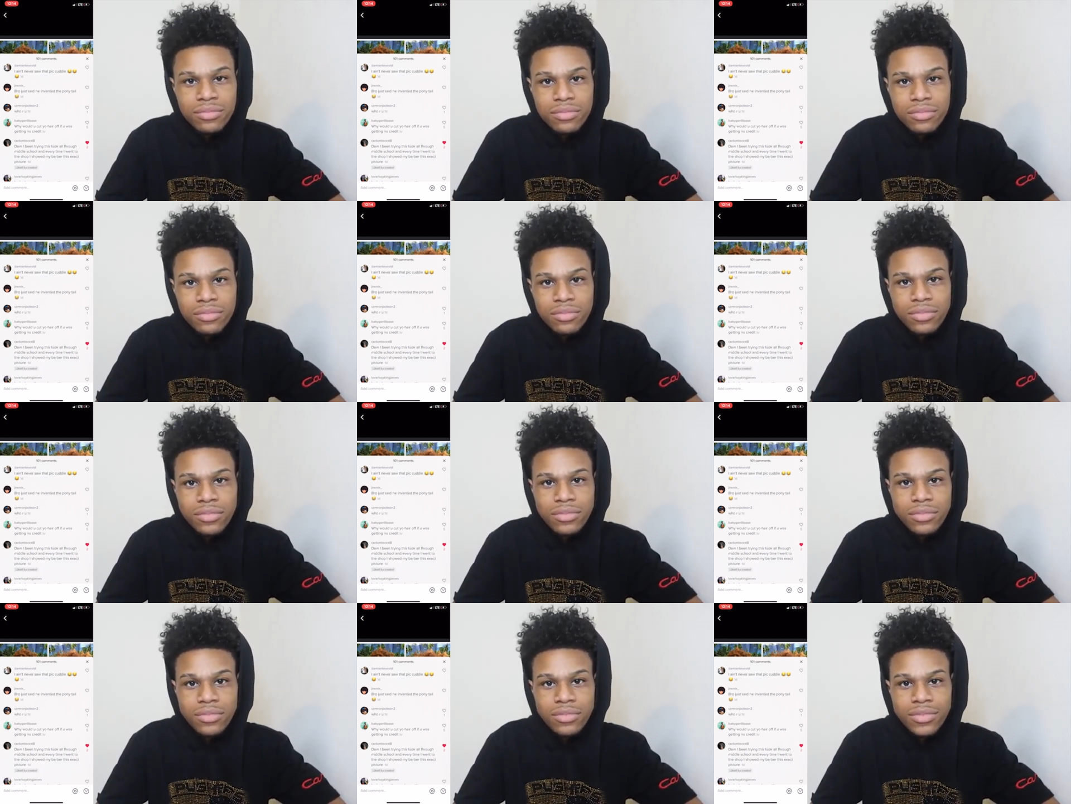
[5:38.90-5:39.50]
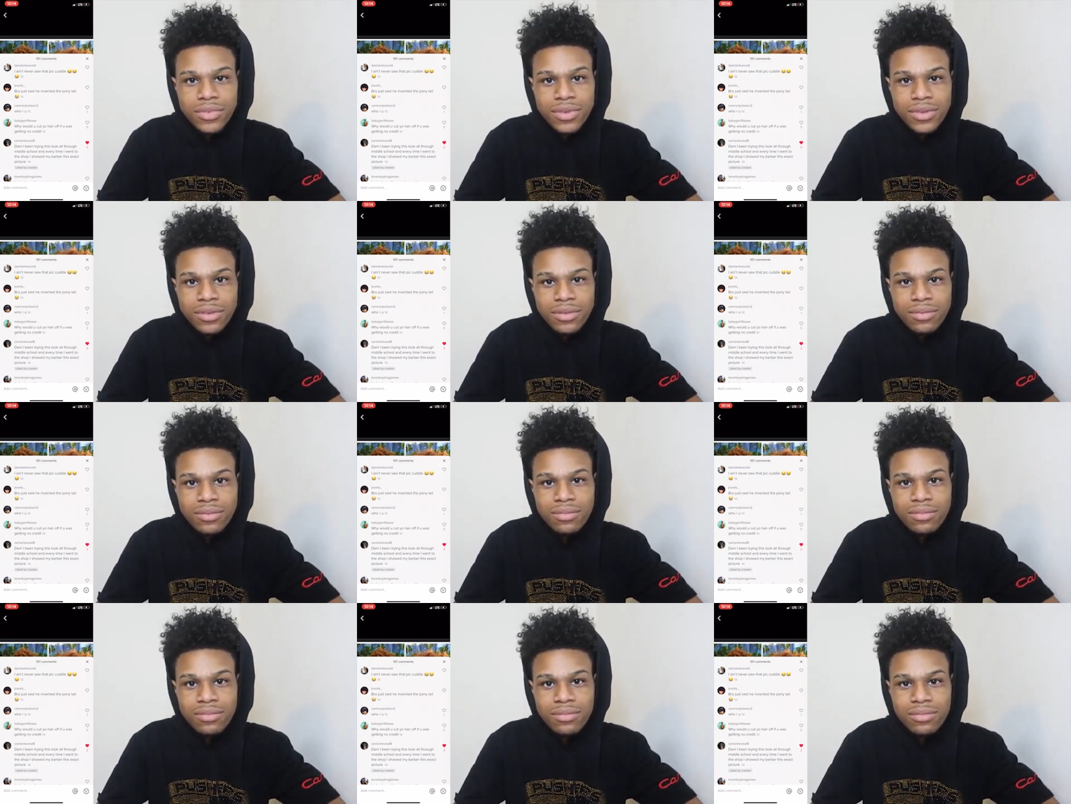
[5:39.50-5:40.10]

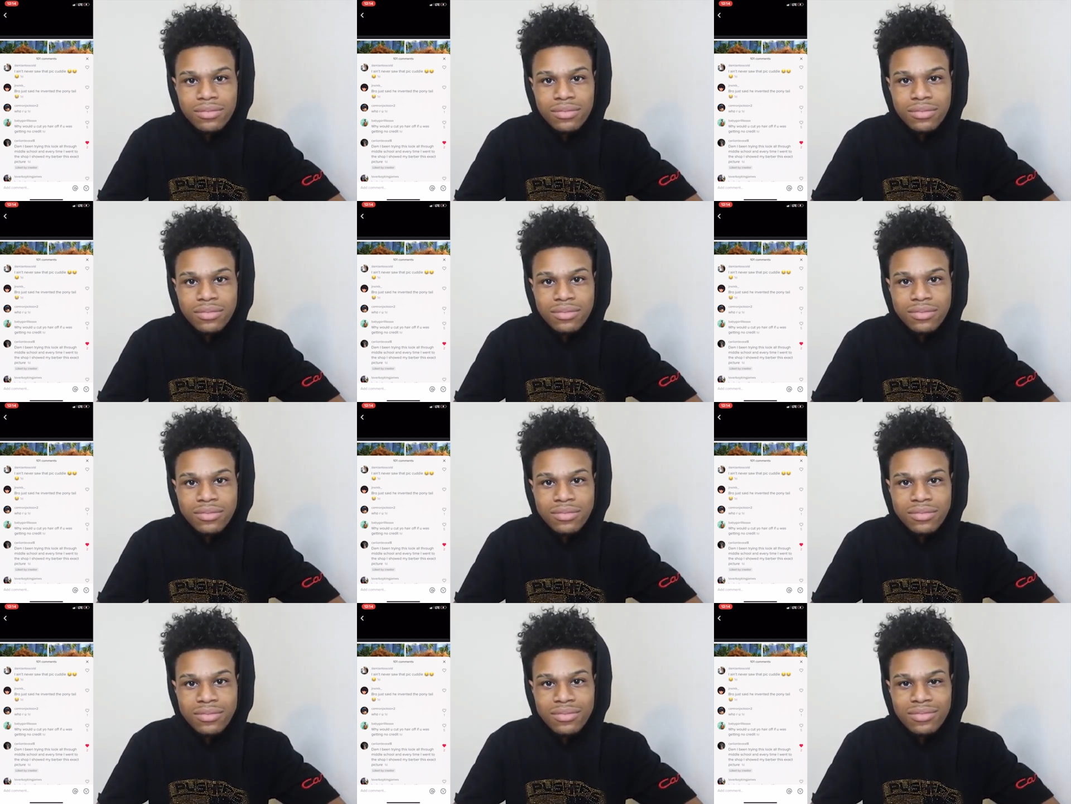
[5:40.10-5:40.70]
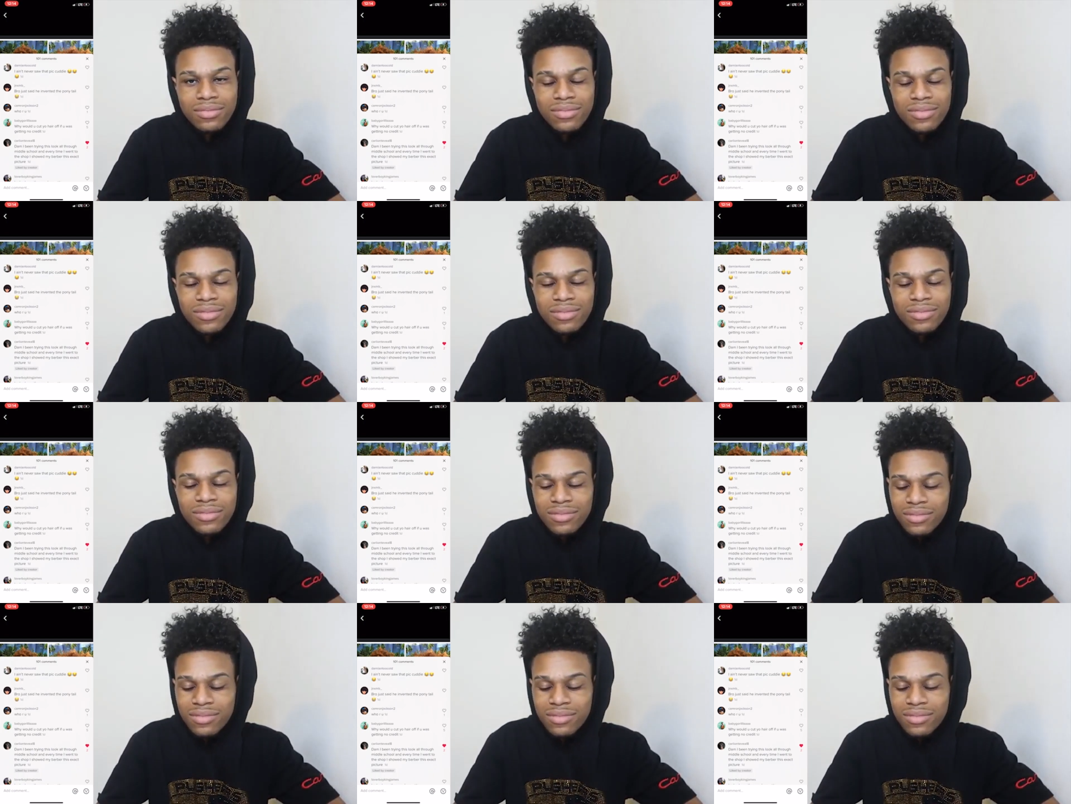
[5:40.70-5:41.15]
No one is speaking in this clip.